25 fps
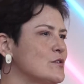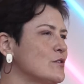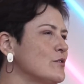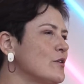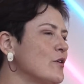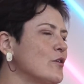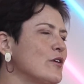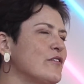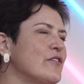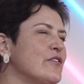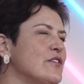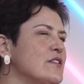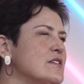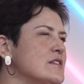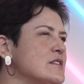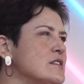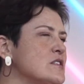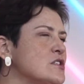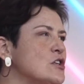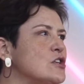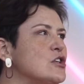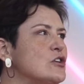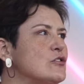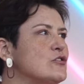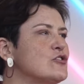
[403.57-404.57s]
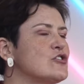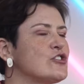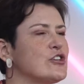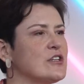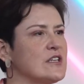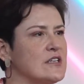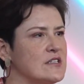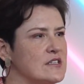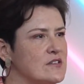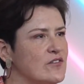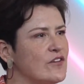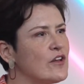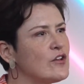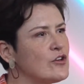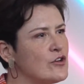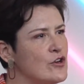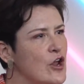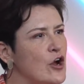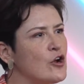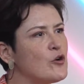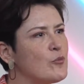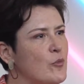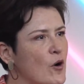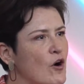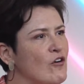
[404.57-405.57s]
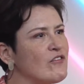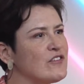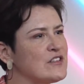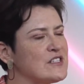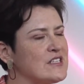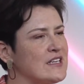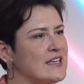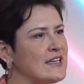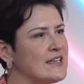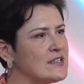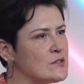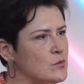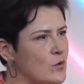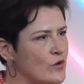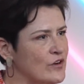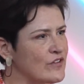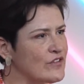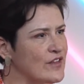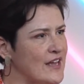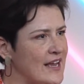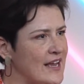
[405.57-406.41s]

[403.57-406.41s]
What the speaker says: or if the solution is no poverty as one of the